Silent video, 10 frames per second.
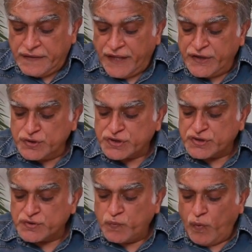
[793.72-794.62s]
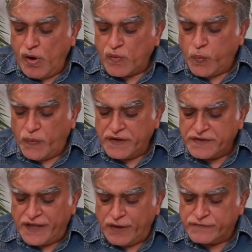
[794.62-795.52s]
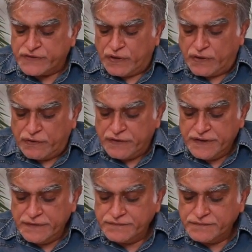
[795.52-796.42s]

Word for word: That you should walk worthy of God